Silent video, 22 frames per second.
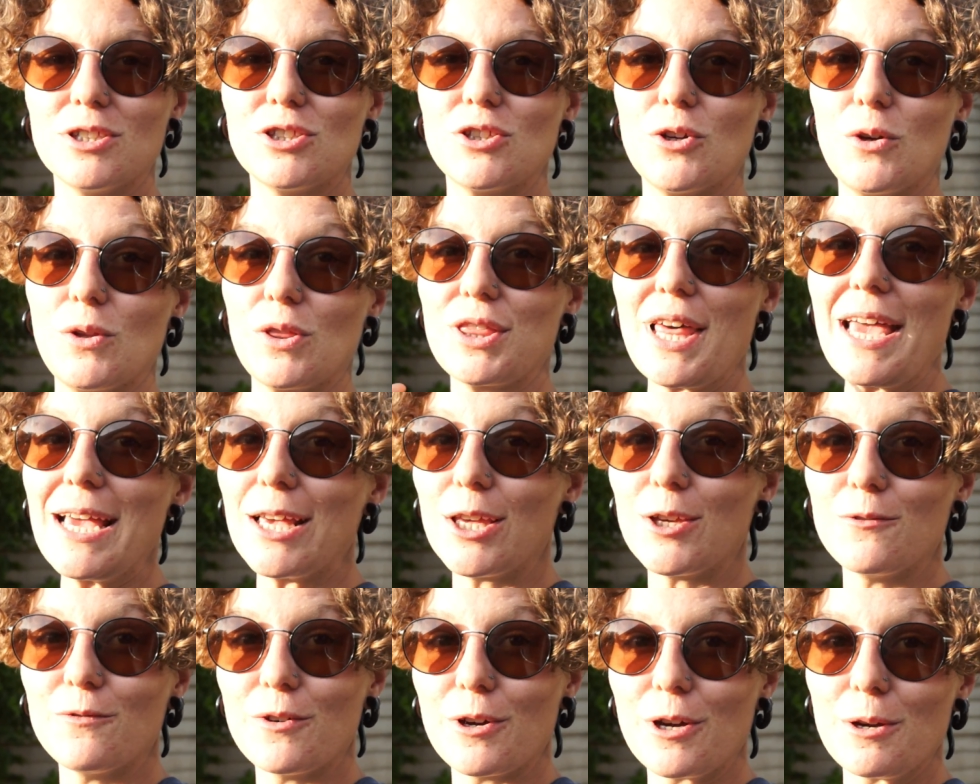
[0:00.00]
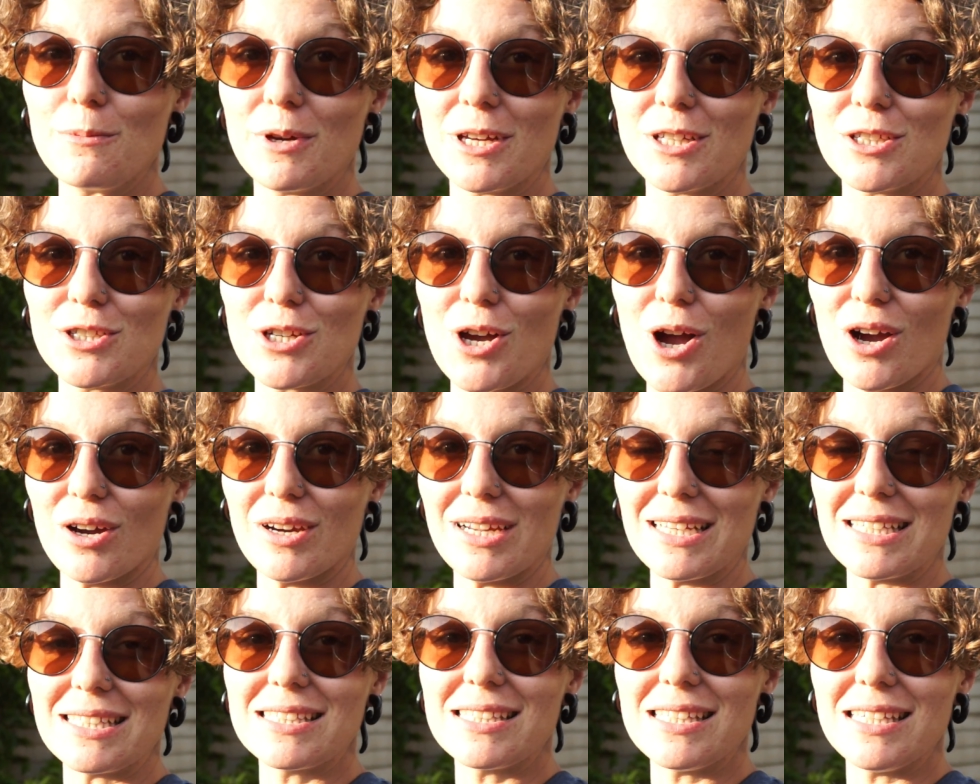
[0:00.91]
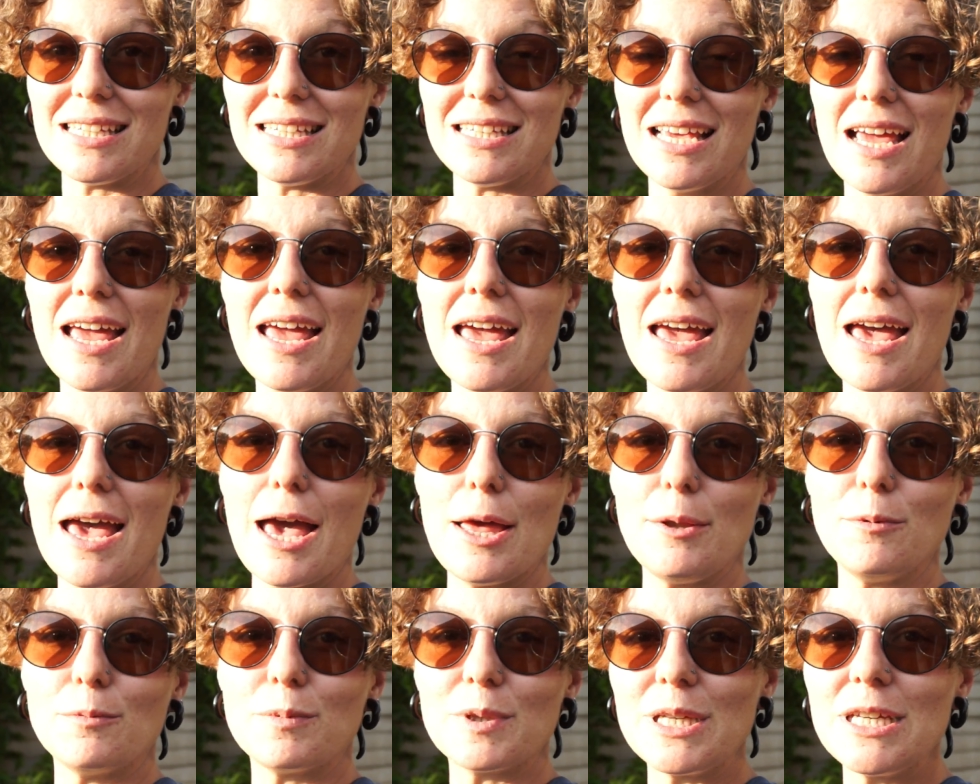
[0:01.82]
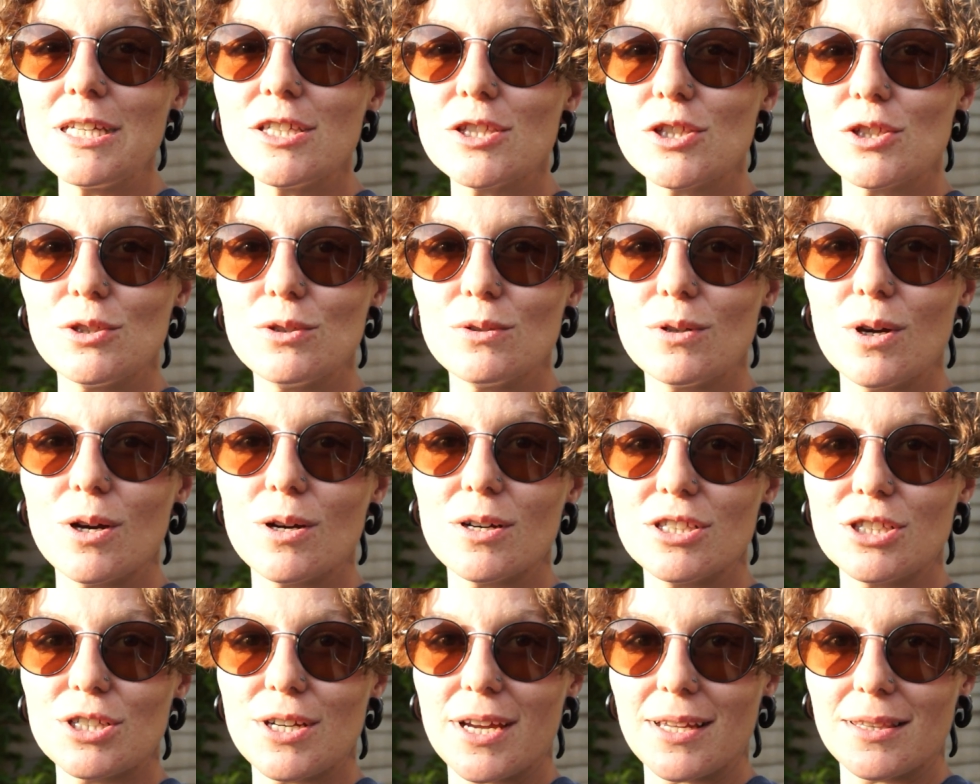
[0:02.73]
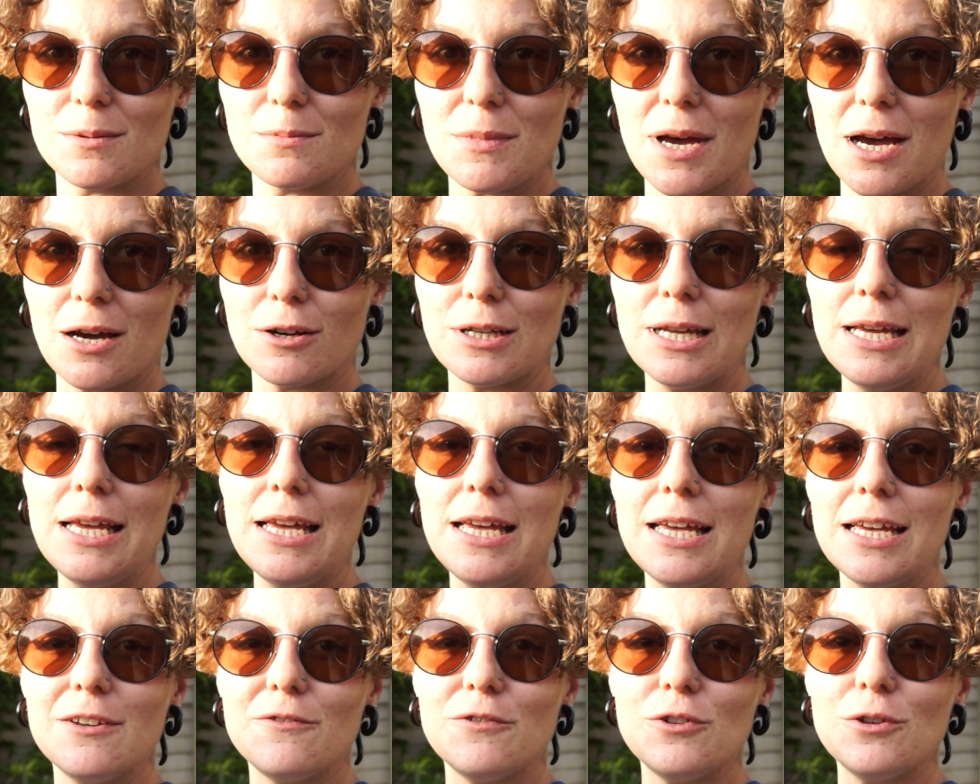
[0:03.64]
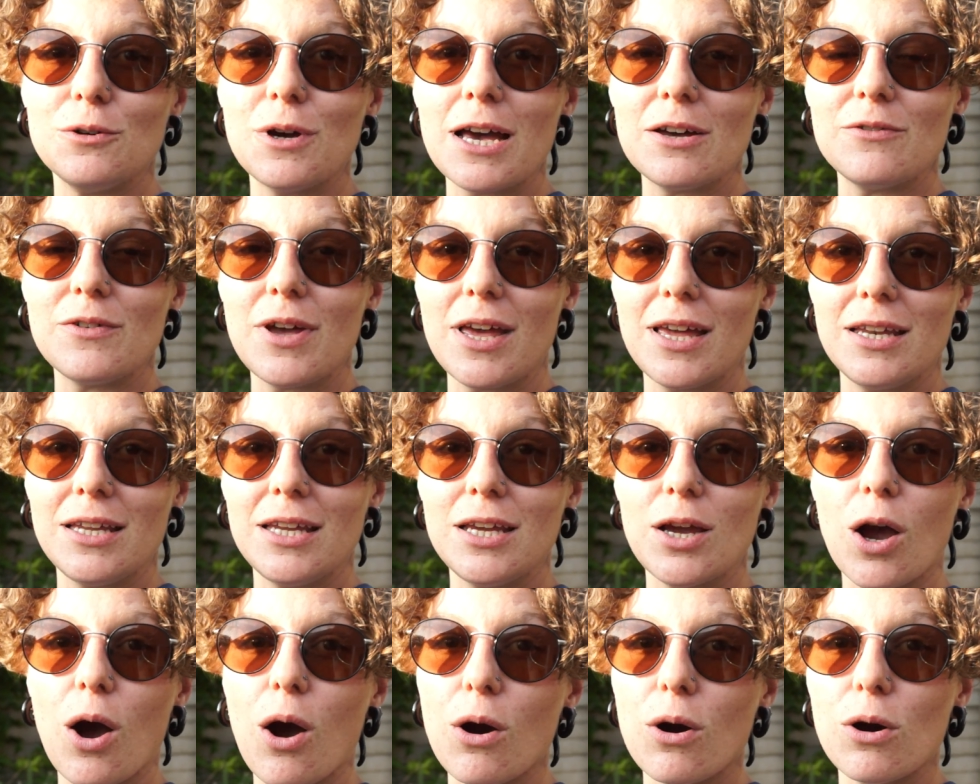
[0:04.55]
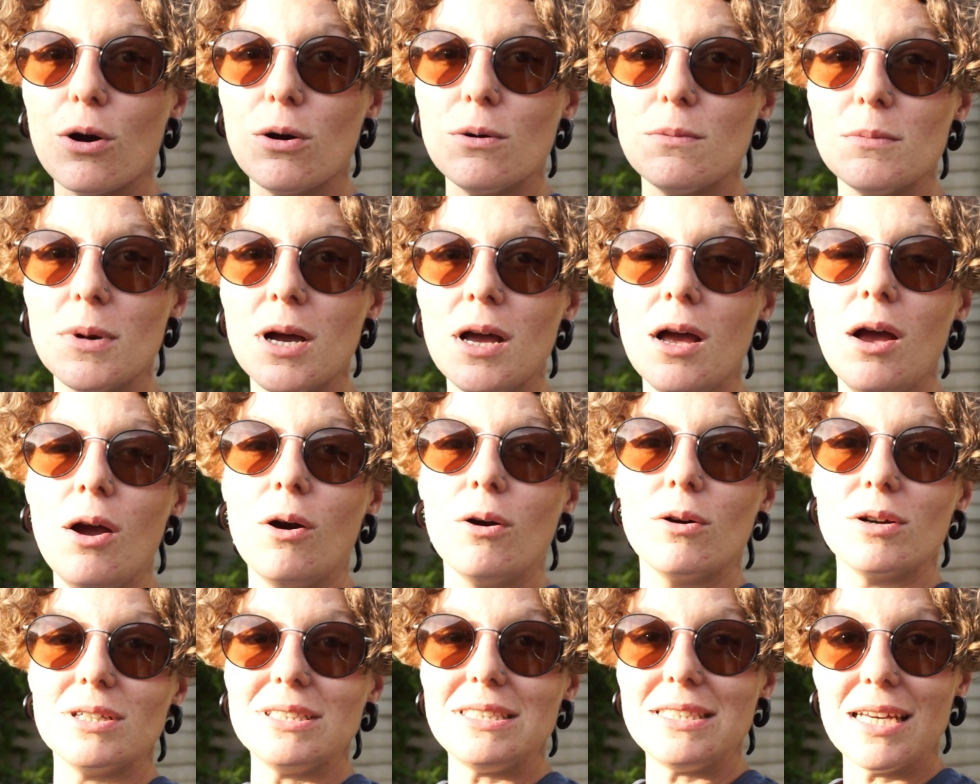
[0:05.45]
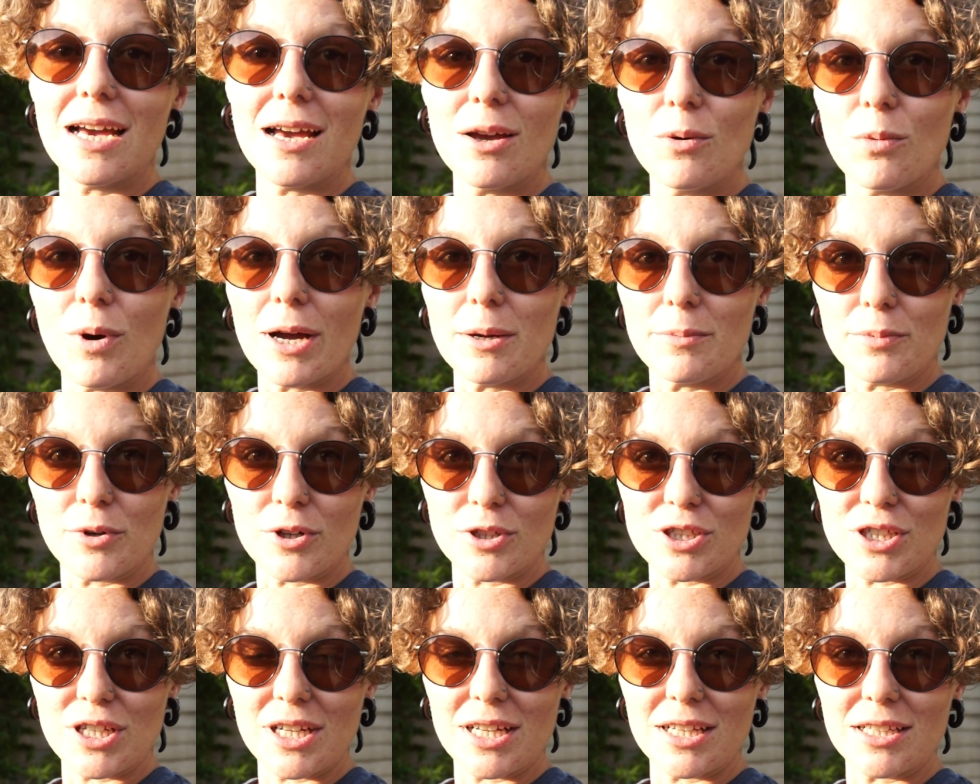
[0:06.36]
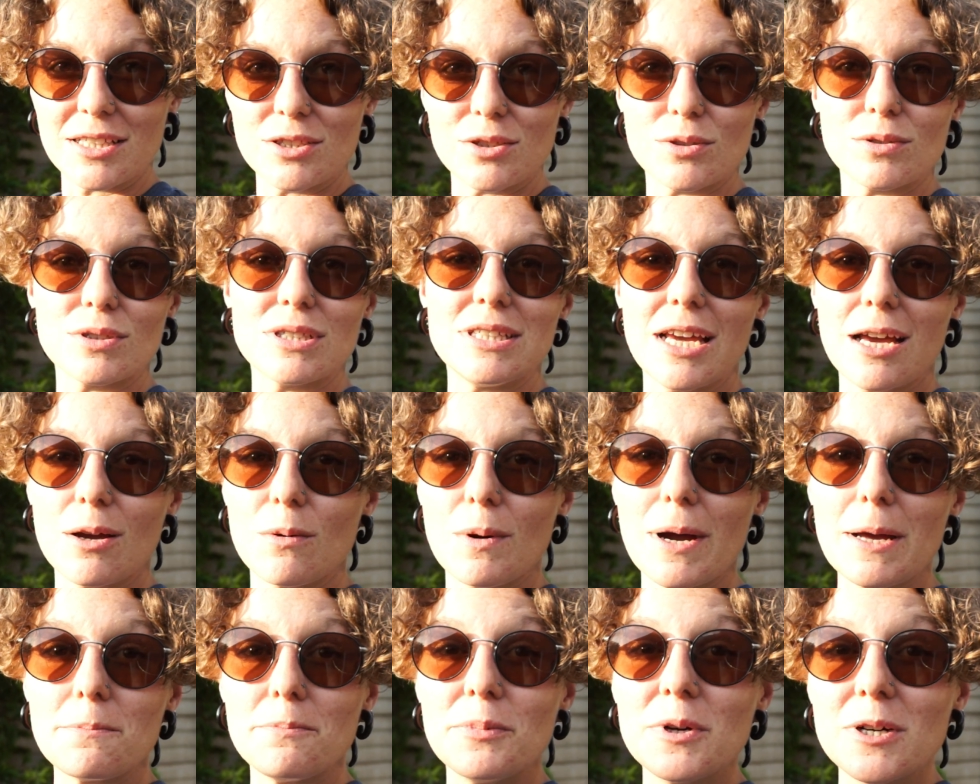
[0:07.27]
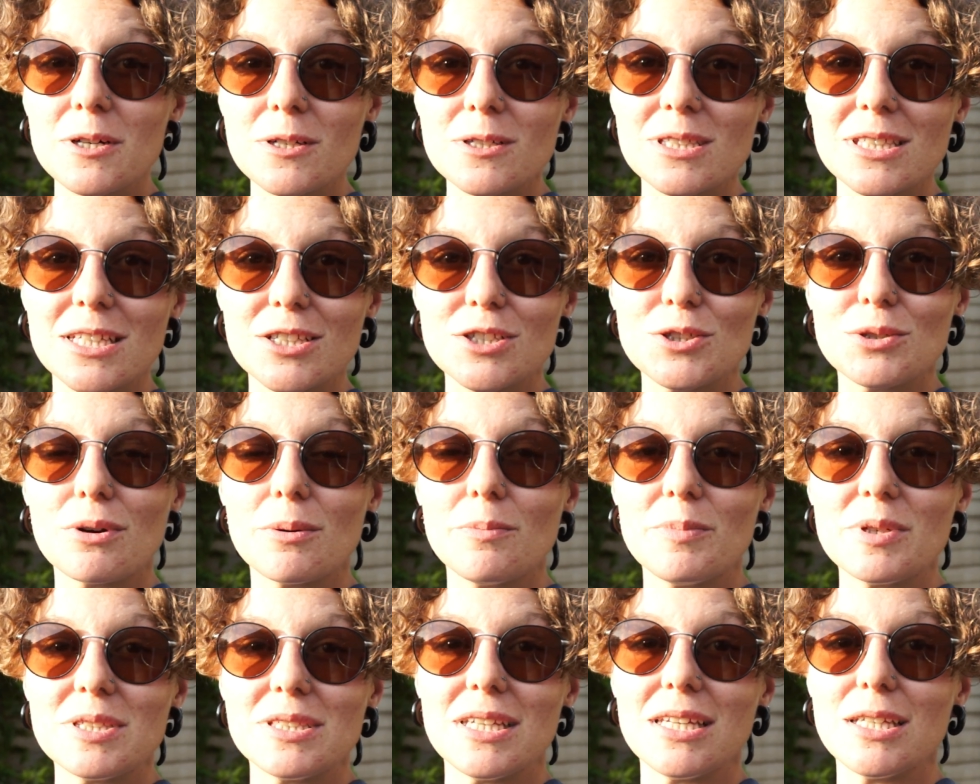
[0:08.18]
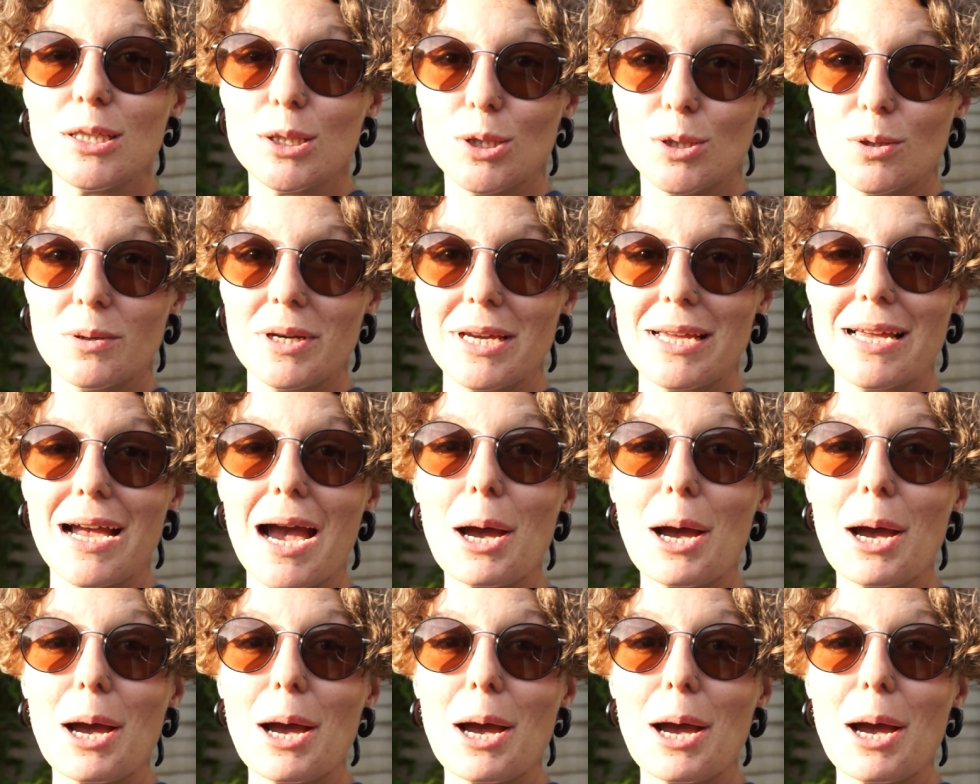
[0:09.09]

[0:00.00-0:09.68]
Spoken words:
So thank you very much, RSC, and please do go and check them out if you have any home or DIY projects or DIY builds that you are busy doing.